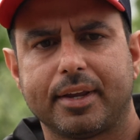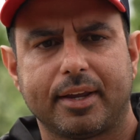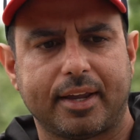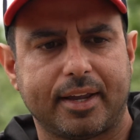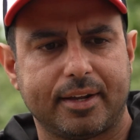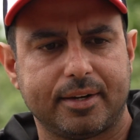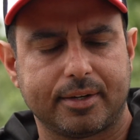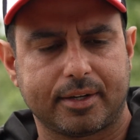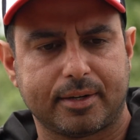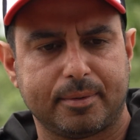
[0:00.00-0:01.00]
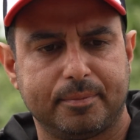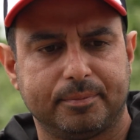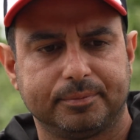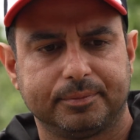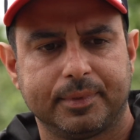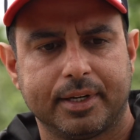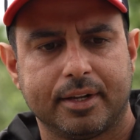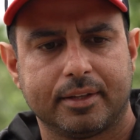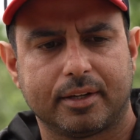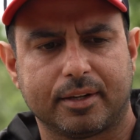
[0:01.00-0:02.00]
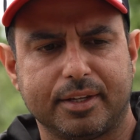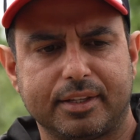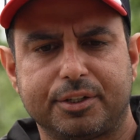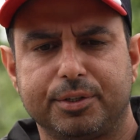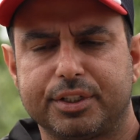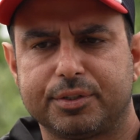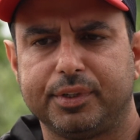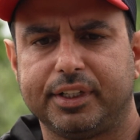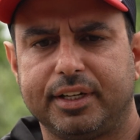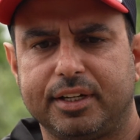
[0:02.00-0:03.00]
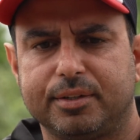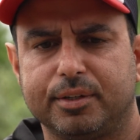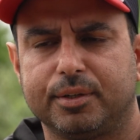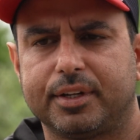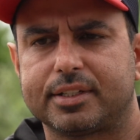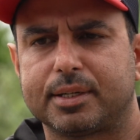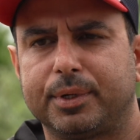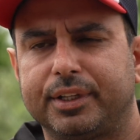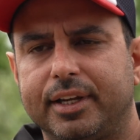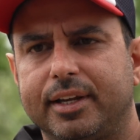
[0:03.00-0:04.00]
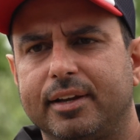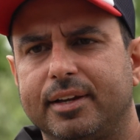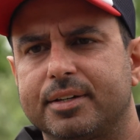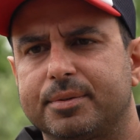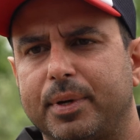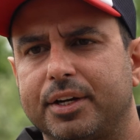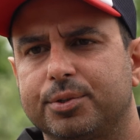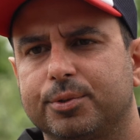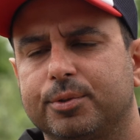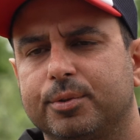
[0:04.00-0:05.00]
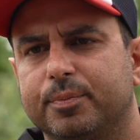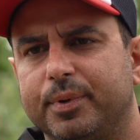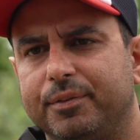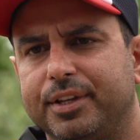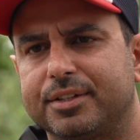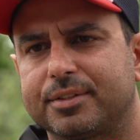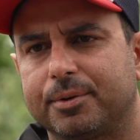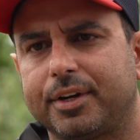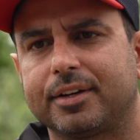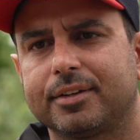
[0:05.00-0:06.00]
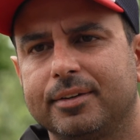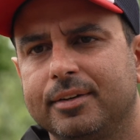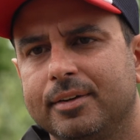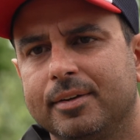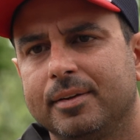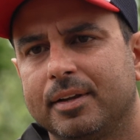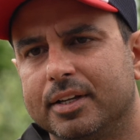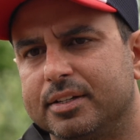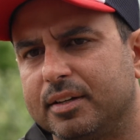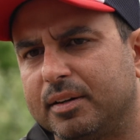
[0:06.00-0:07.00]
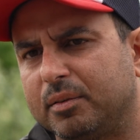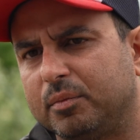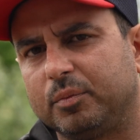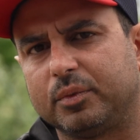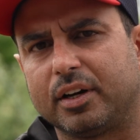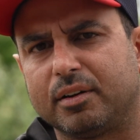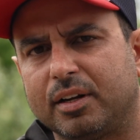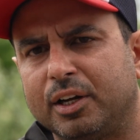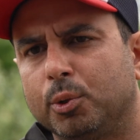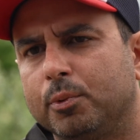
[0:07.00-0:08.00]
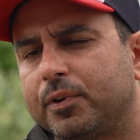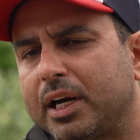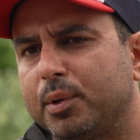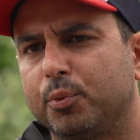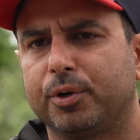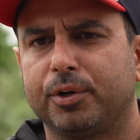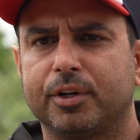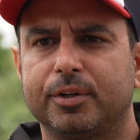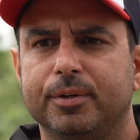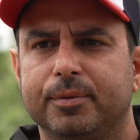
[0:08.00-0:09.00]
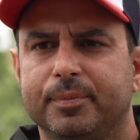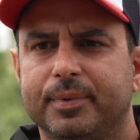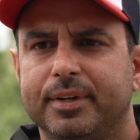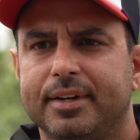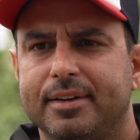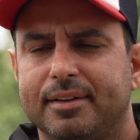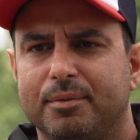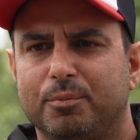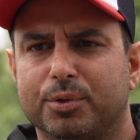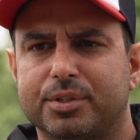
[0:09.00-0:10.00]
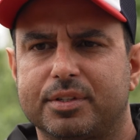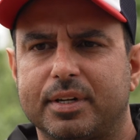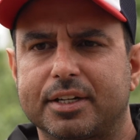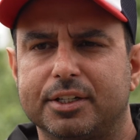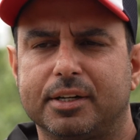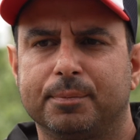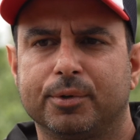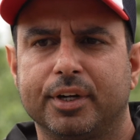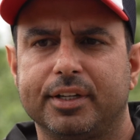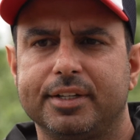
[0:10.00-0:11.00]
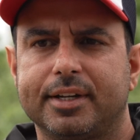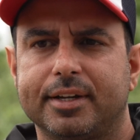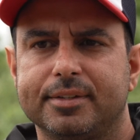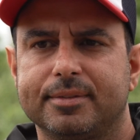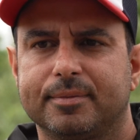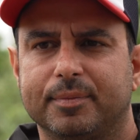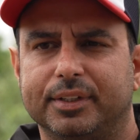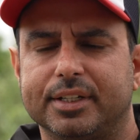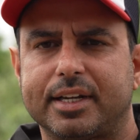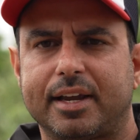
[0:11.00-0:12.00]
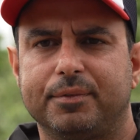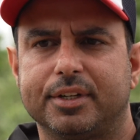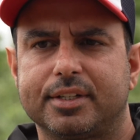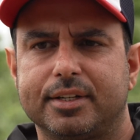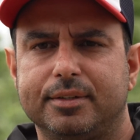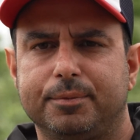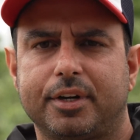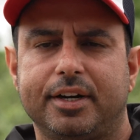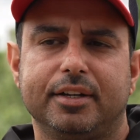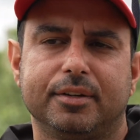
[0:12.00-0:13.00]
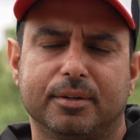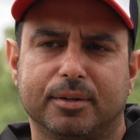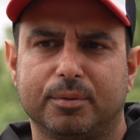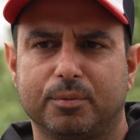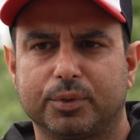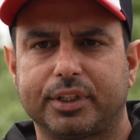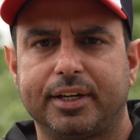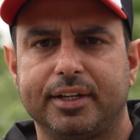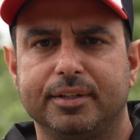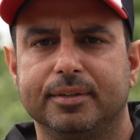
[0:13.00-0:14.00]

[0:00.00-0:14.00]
and I think they should just really need to get someone there and just make sure everything's correct, because a normal farmer wouldn't know what's actually compliant these days unless they have the extensive training on what they need.